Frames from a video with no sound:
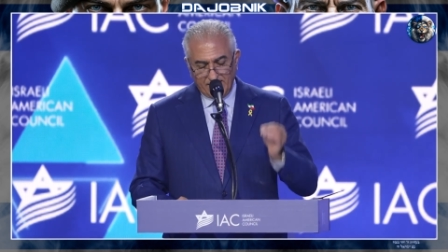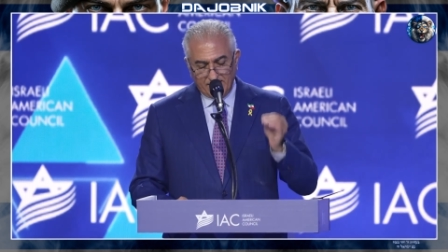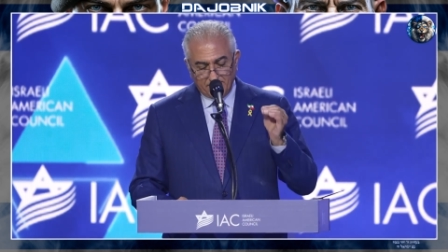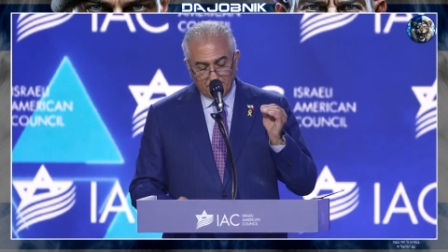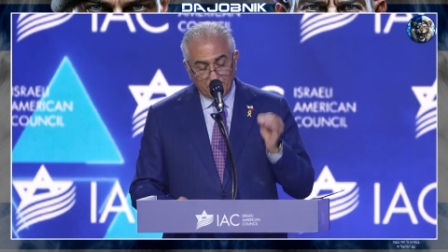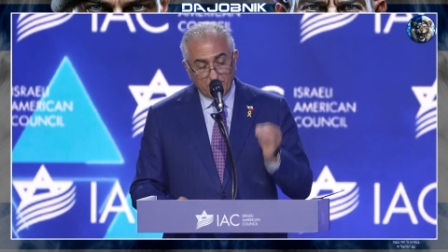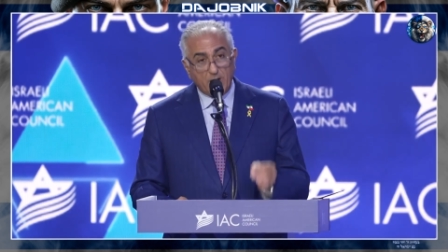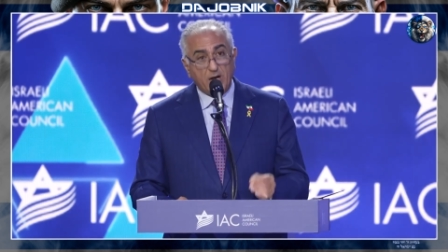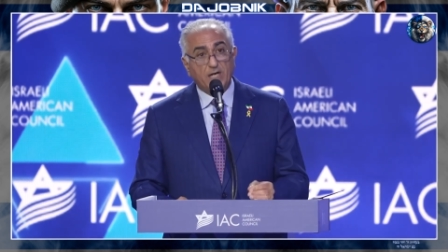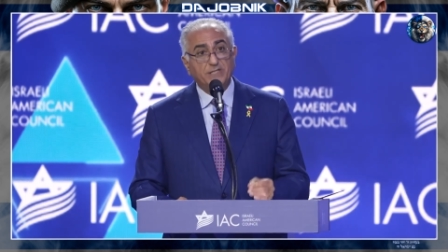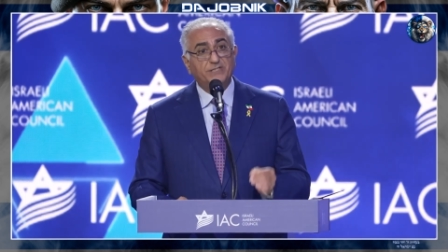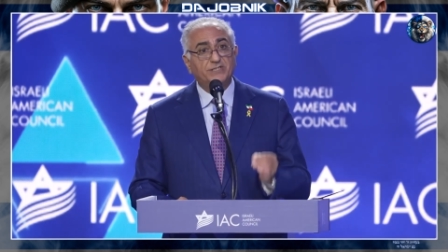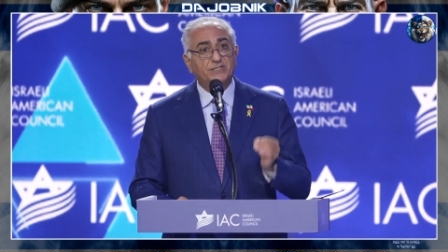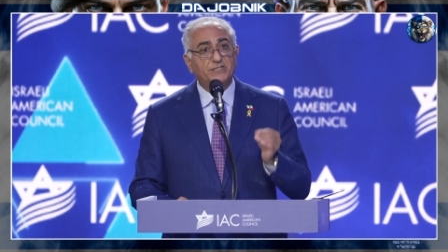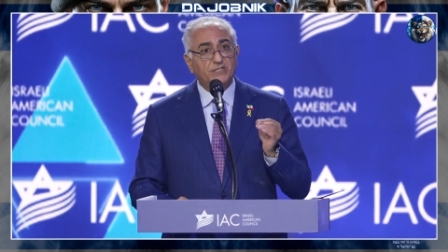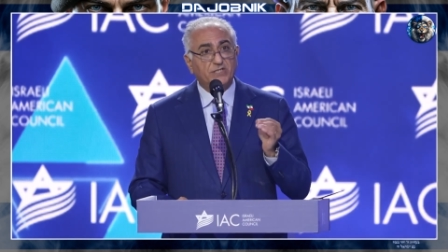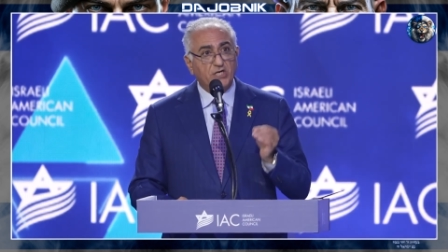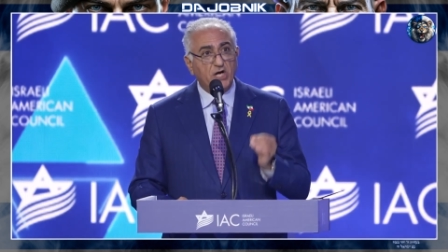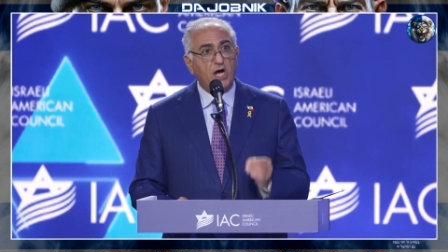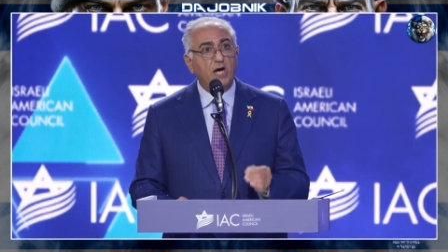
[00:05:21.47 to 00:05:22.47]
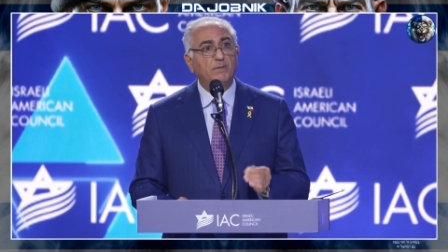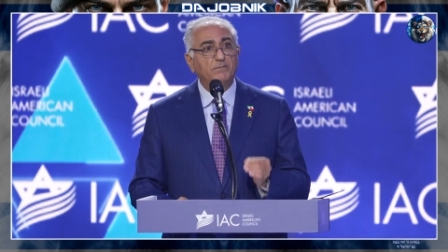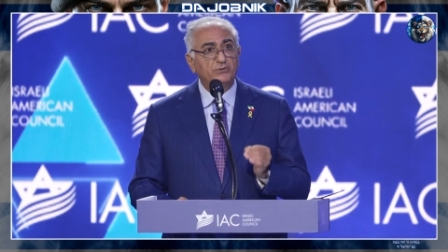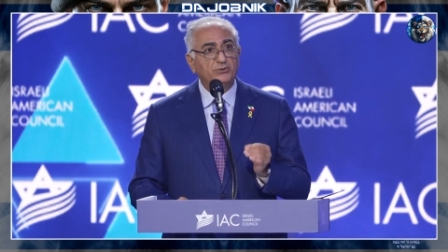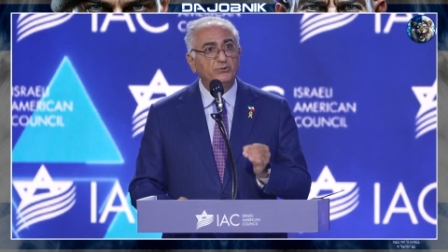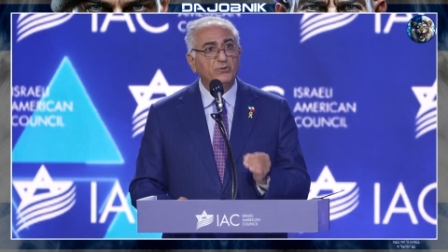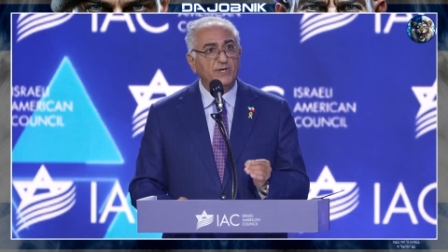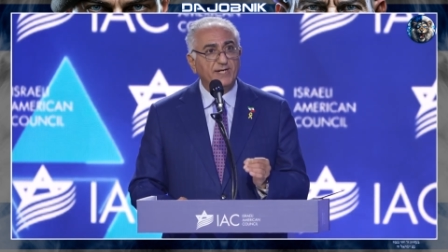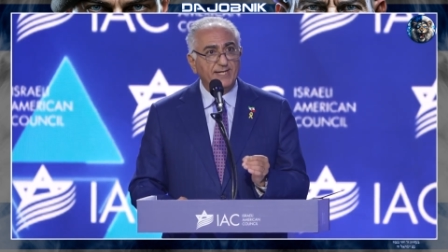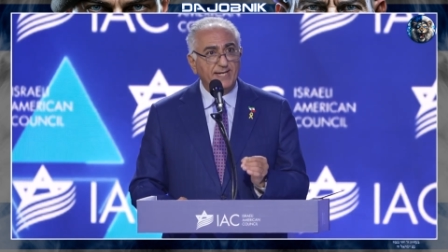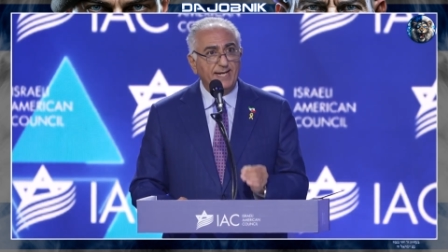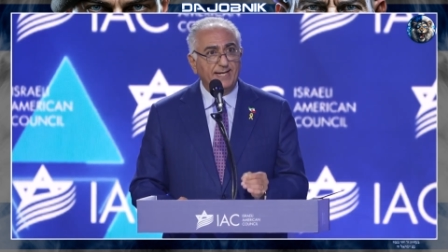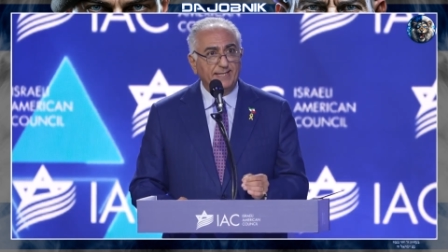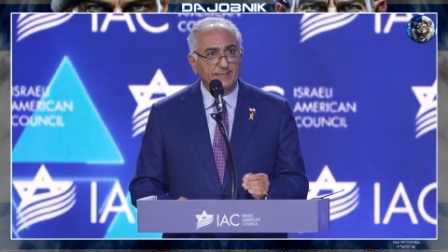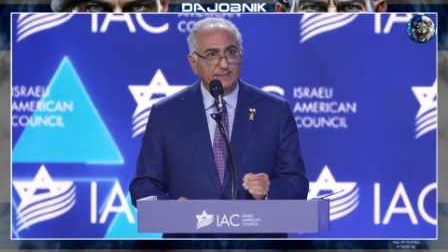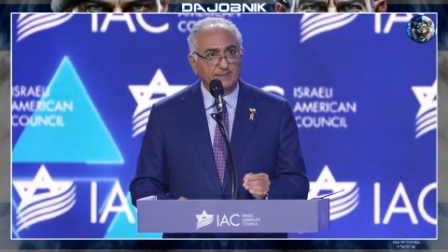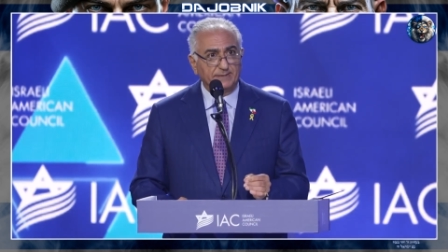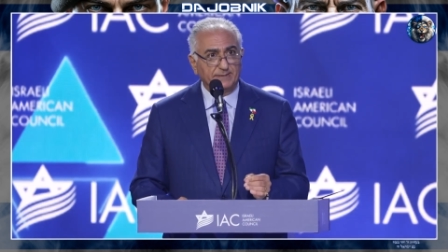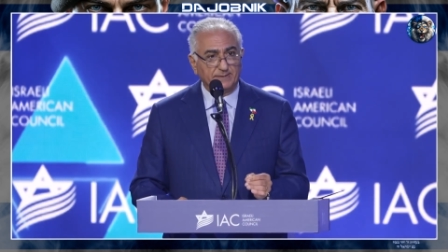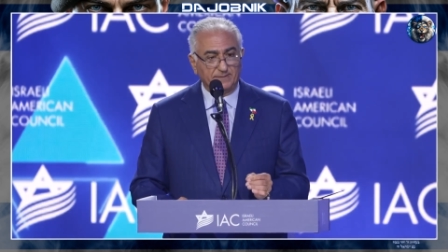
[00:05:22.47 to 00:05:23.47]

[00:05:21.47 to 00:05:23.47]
must come to an end.